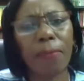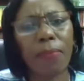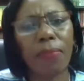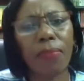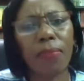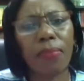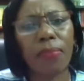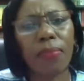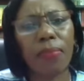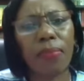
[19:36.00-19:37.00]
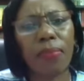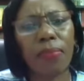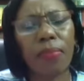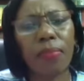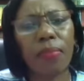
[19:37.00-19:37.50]

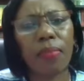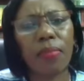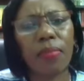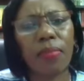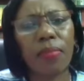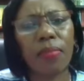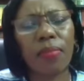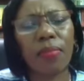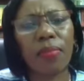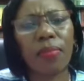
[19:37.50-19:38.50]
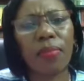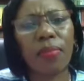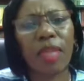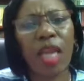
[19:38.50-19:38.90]
[no speech]